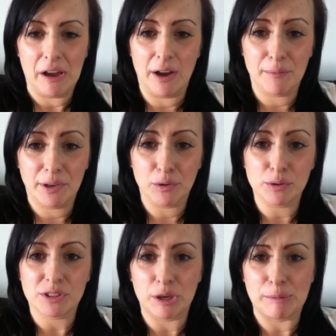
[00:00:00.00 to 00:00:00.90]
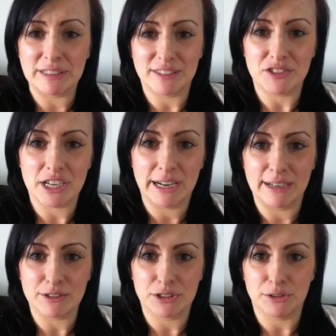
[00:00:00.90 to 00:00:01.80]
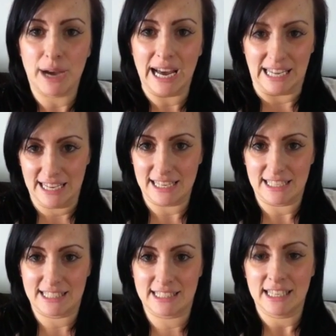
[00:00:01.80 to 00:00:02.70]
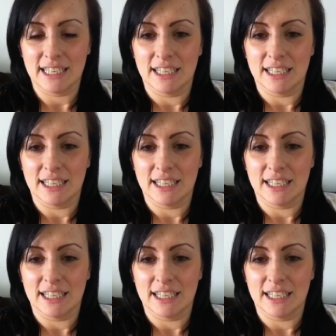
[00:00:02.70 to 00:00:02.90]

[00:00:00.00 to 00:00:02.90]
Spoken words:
And also a massive shout out to Alex